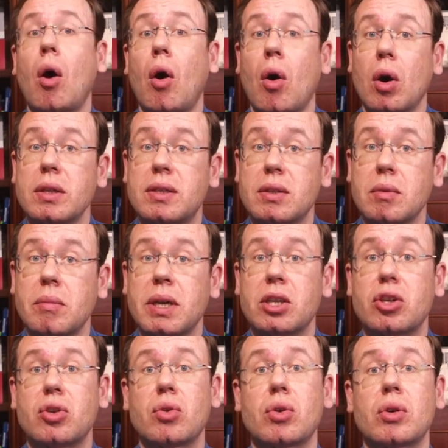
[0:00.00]
Also,
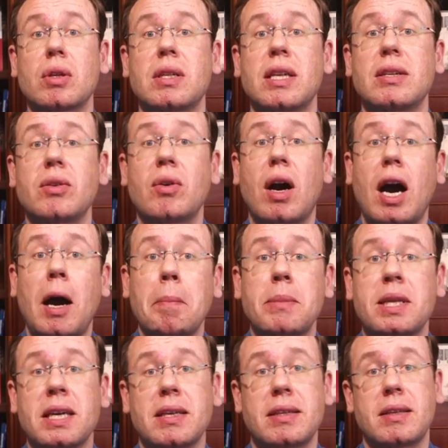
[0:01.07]
make sure that you
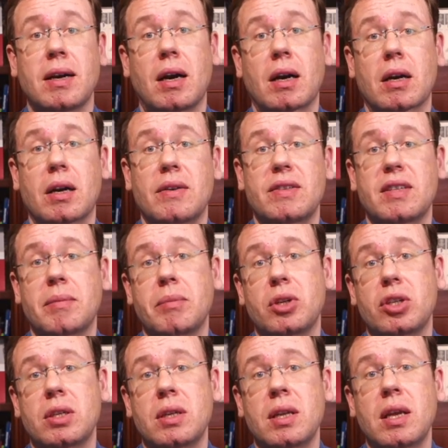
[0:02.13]
update the archive submission